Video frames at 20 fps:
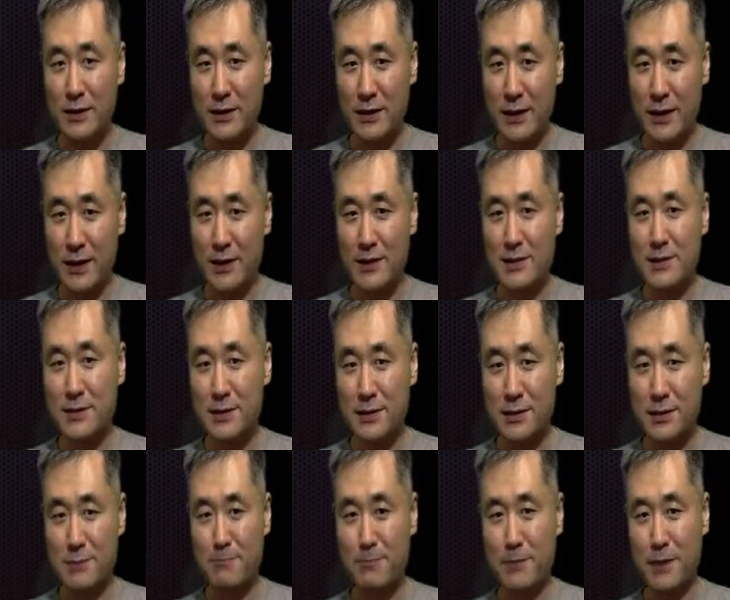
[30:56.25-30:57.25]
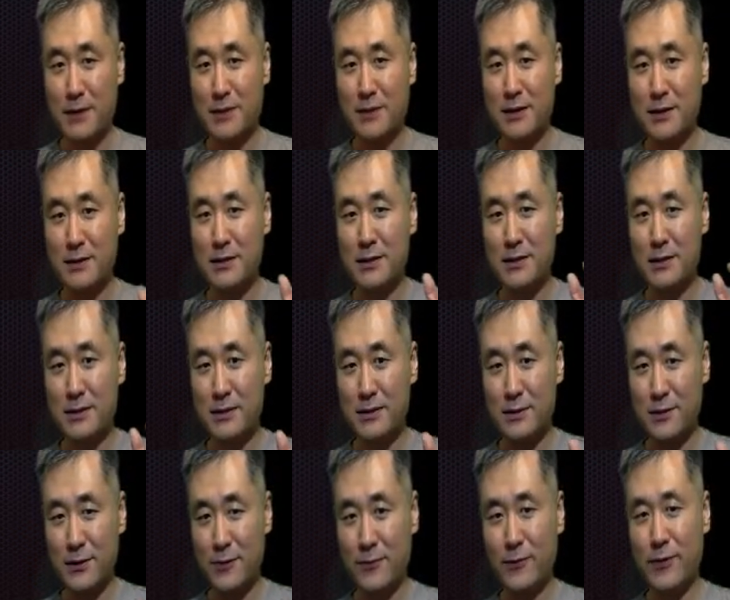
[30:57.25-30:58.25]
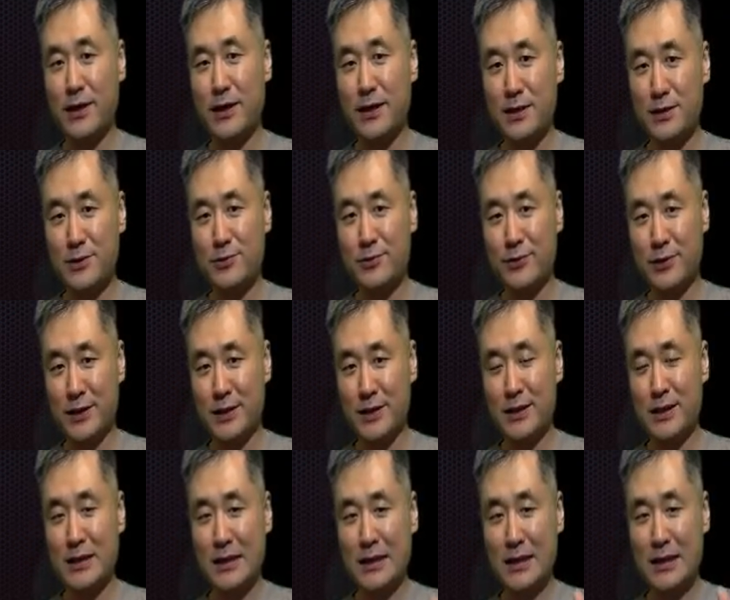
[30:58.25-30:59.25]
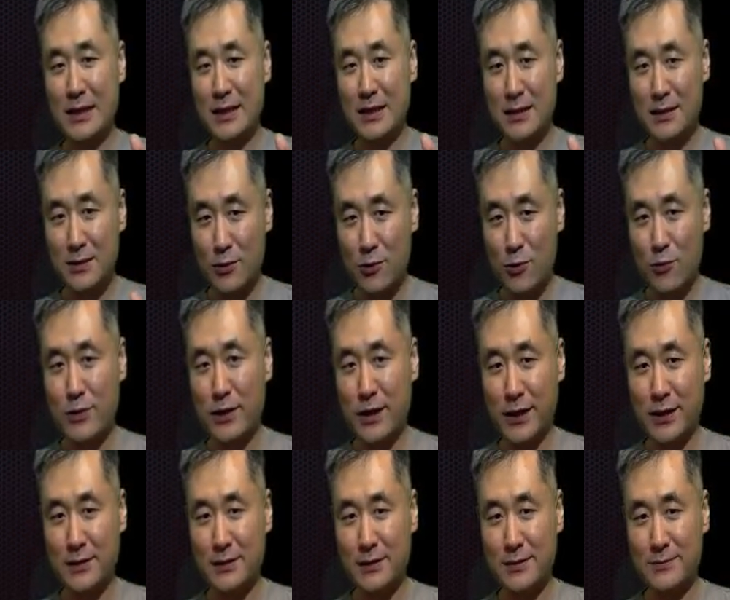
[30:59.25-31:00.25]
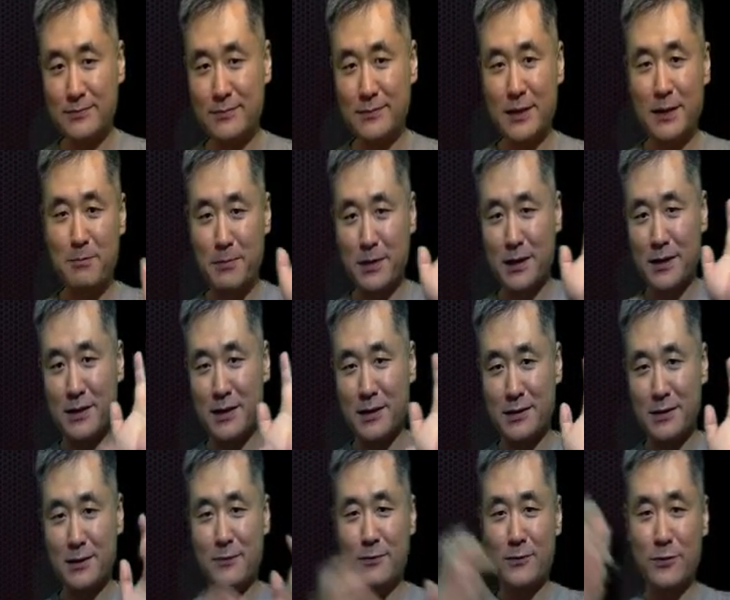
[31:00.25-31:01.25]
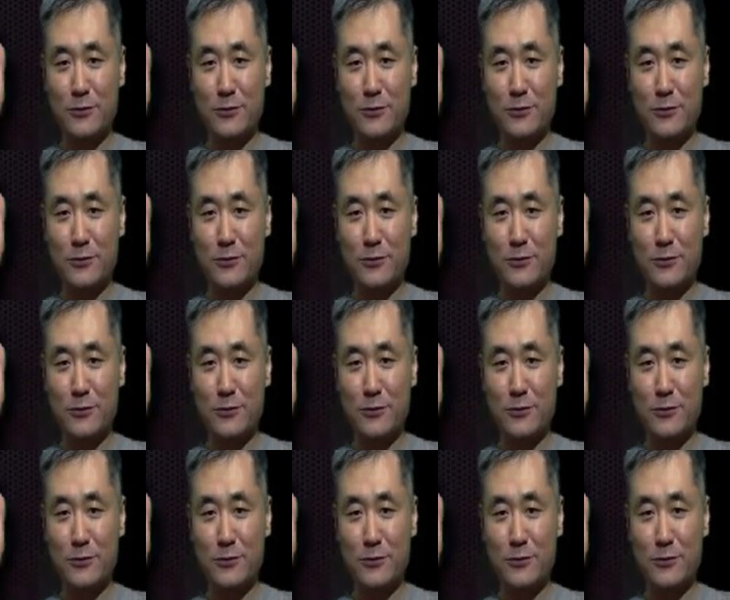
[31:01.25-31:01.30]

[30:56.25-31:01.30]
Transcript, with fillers: that suspected nerve injury locate median nerve,